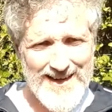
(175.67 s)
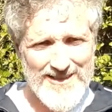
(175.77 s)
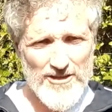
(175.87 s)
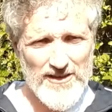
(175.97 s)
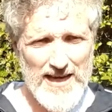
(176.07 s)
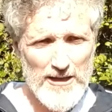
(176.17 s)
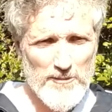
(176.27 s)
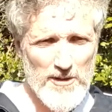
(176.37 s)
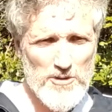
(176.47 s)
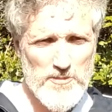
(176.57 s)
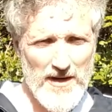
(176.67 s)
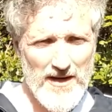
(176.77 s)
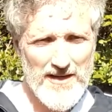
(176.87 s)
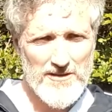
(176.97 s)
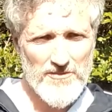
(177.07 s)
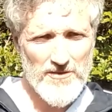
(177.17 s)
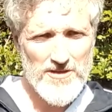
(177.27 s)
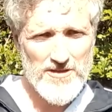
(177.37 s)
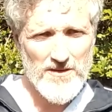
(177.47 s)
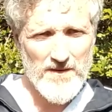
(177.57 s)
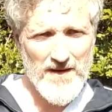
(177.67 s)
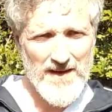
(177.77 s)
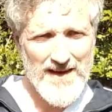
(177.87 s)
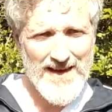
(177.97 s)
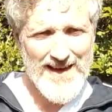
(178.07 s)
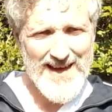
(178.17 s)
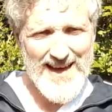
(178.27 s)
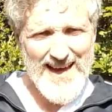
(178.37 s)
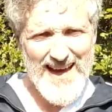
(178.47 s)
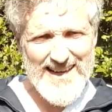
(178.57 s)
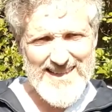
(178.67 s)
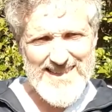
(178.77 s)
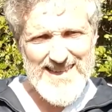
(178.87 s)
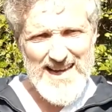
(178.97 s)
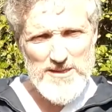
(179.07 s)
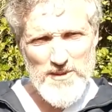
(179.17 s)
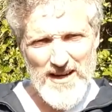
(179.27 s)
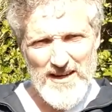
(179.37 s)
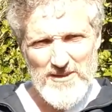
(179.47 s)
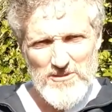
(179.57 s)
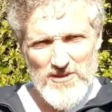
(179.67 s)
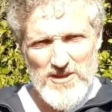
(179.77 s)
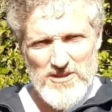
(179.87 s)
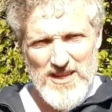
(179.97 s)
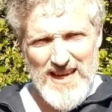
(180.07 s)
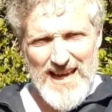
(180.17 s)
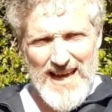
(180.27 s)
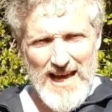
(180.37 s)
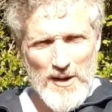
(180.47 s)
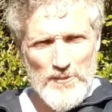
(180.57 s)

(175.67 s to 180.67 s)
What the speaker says: So the elbow is behind the fist, look, and it stays behind the fist, and